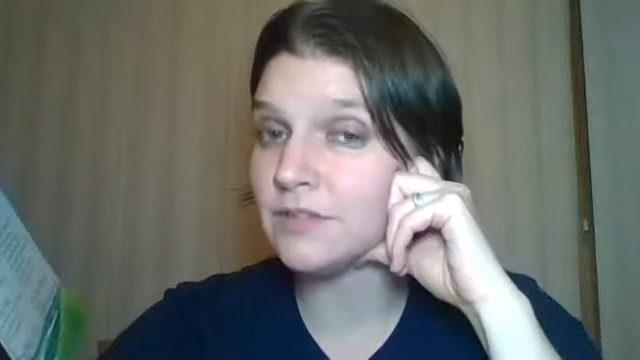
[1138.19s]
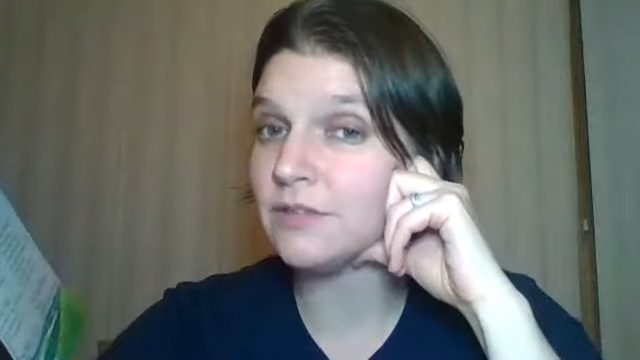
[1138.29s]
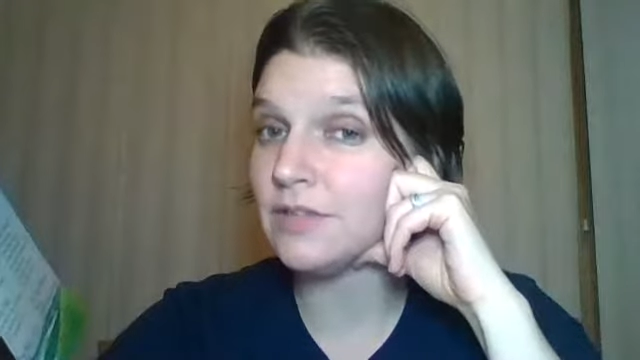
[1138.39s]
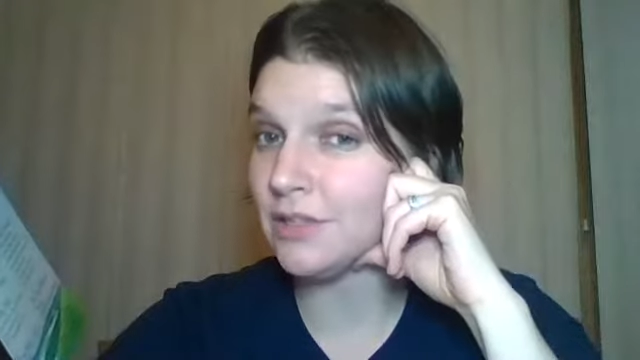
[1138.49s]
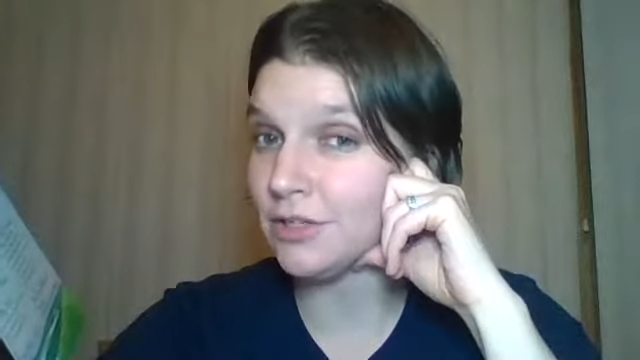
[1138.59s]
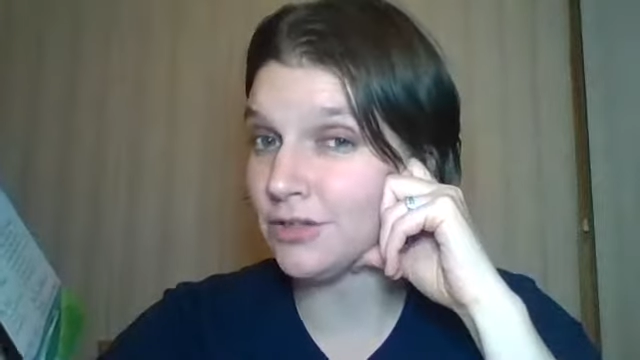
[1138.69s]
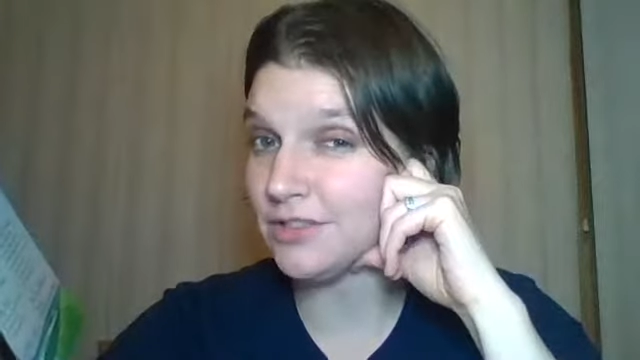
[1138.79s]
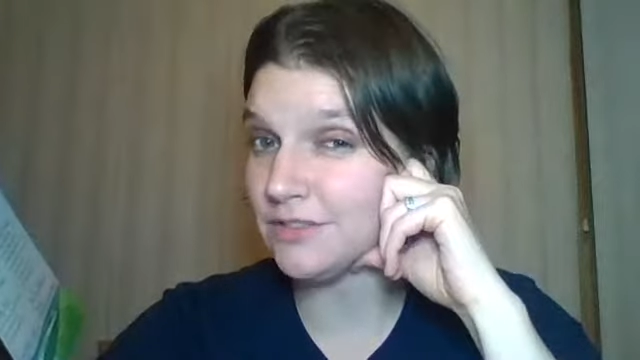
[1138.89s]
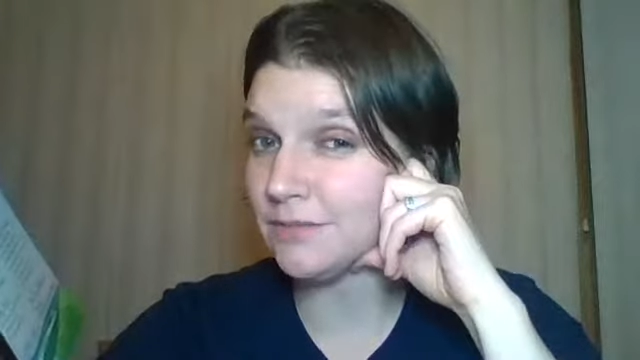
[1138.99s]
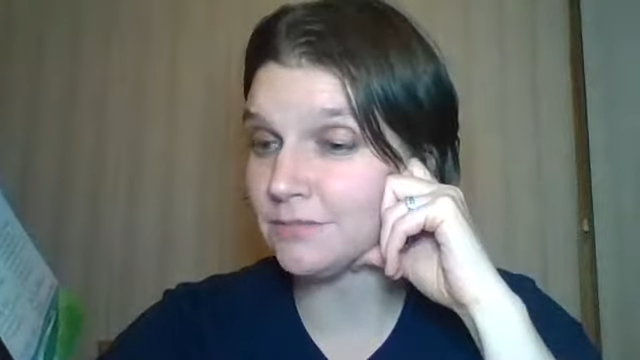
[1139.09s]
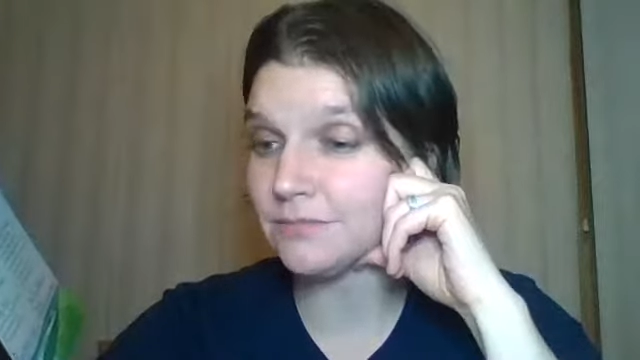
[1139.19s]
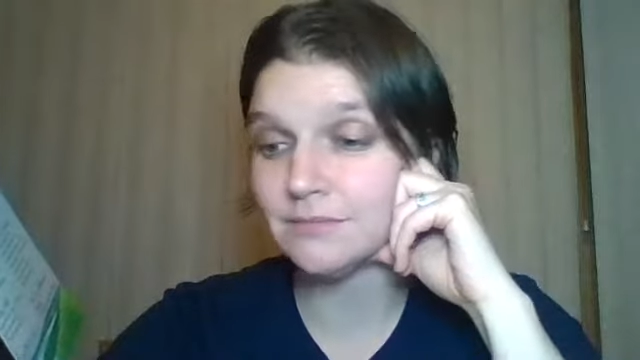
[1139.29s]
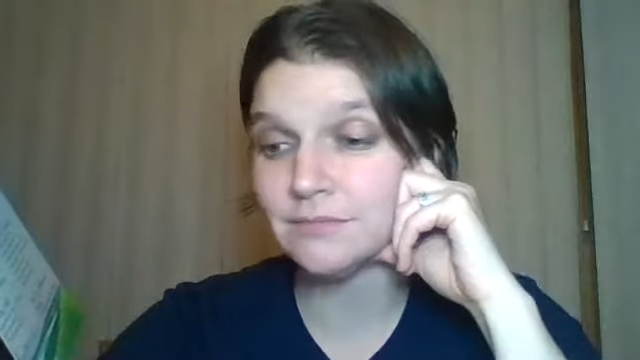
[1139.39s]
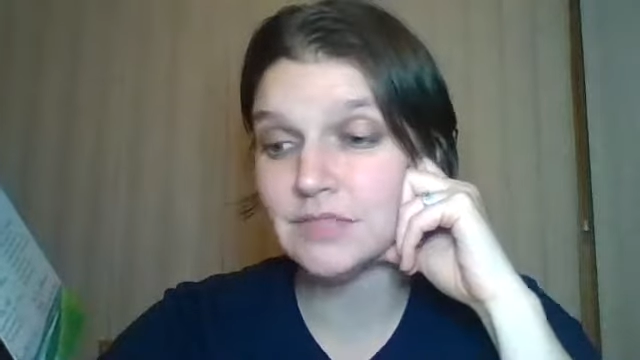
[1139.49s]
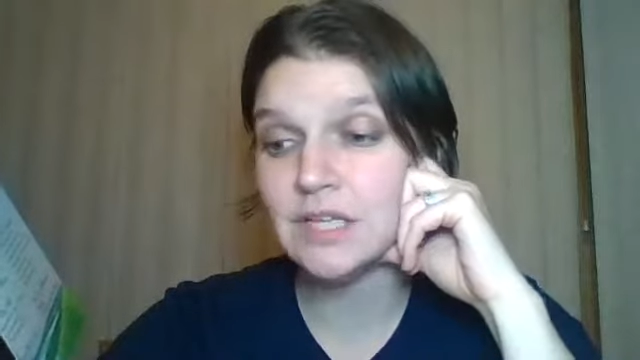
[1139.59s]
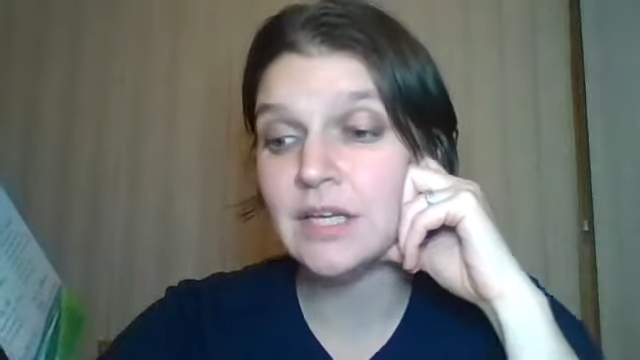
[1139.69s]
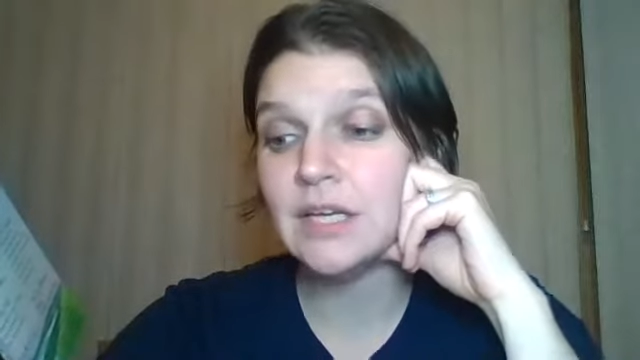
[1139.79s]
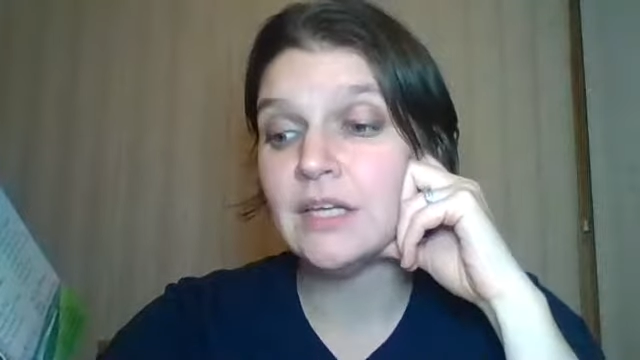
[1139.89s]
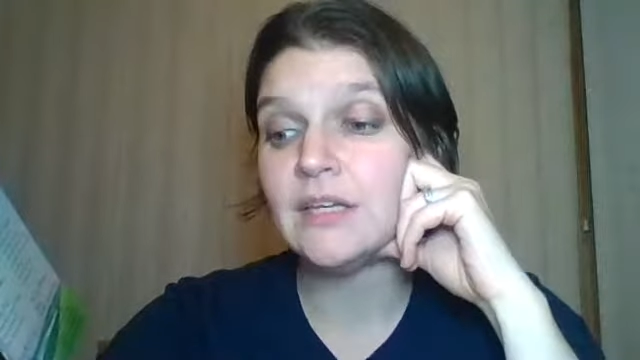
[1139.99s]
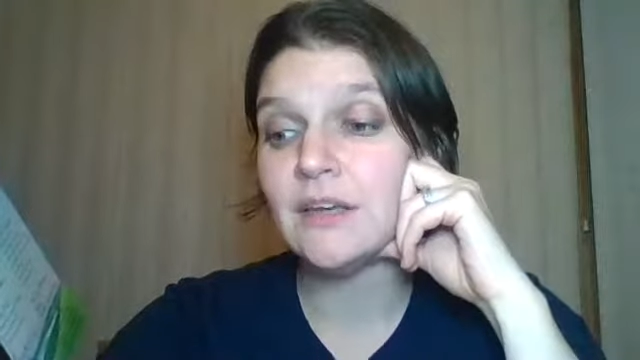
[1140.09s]
of helichrysum.
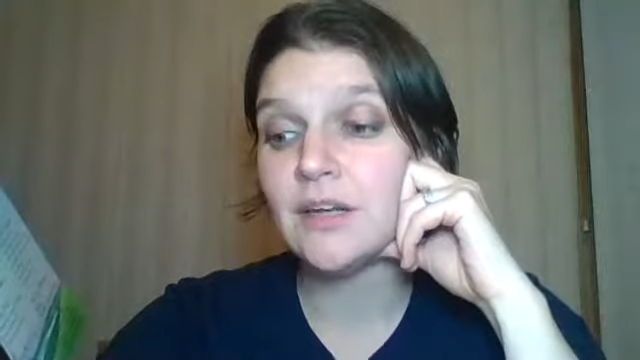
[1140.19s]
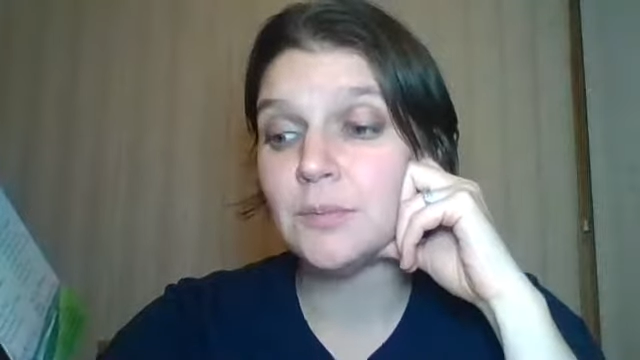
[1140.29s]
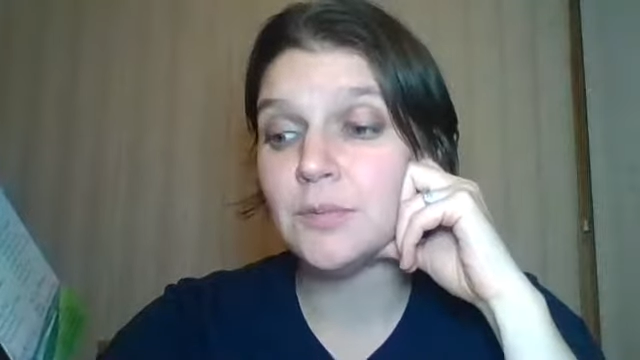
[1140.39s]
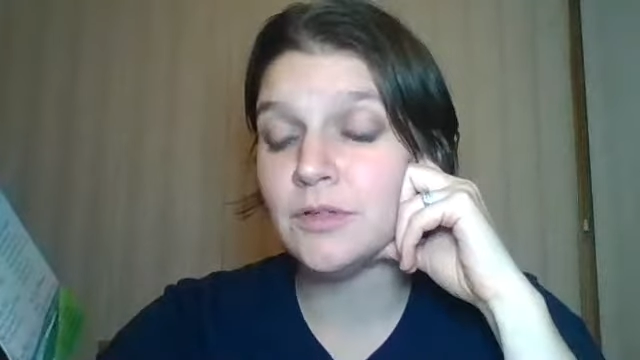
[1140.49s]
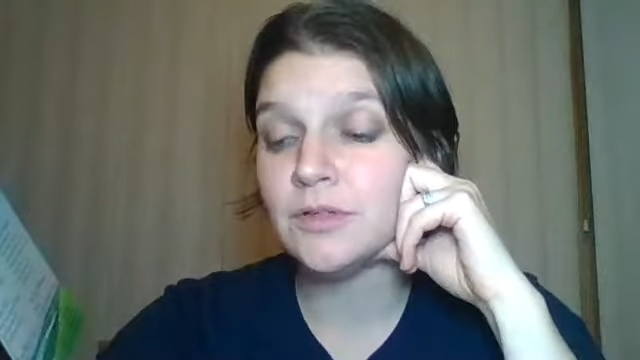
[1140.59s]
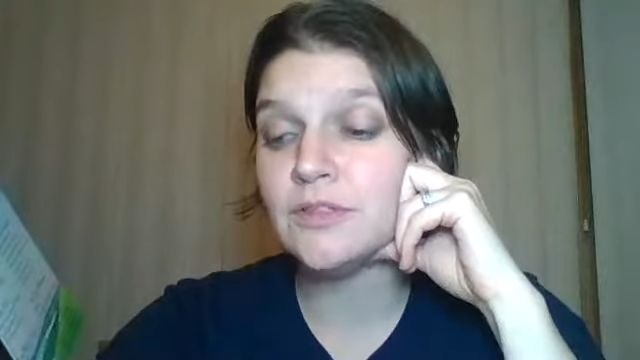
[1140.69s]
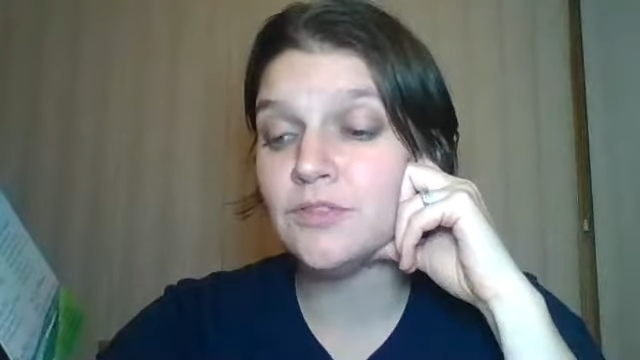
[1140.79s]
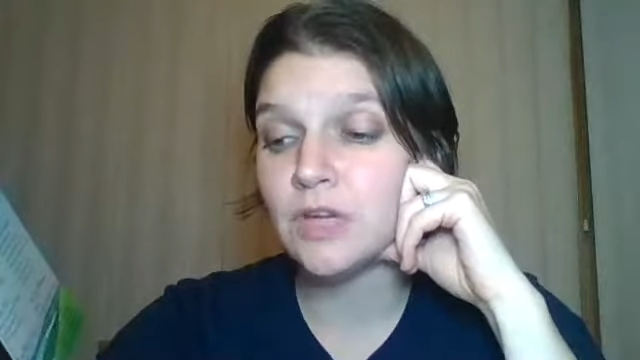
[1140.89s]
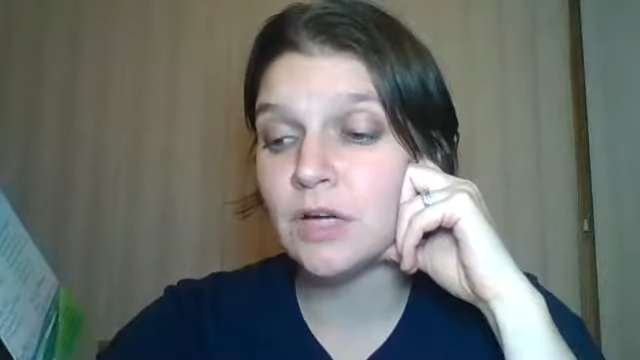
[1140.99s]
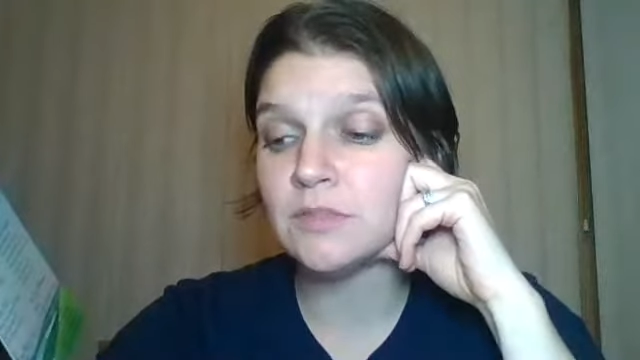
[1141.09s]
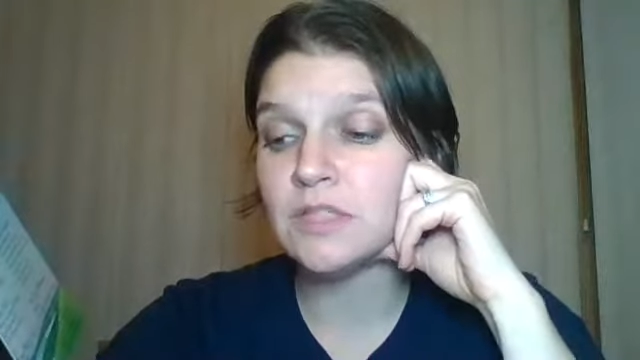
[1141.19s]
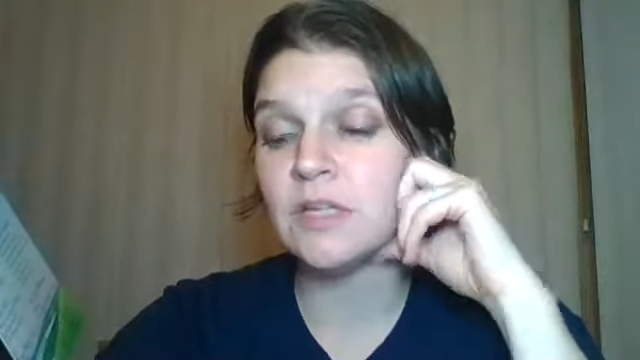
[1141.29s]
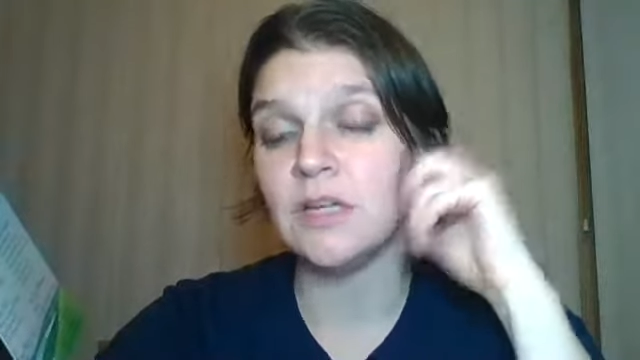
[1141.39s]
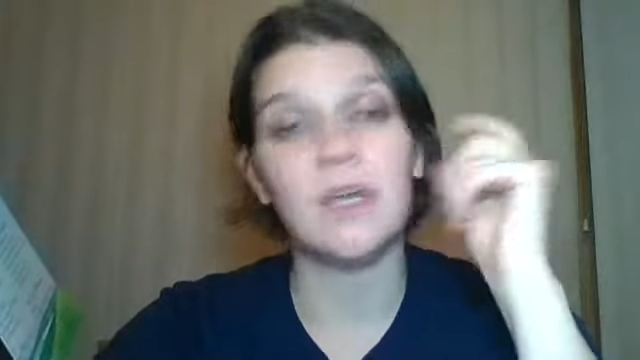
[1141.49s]
You're going to put these drops in an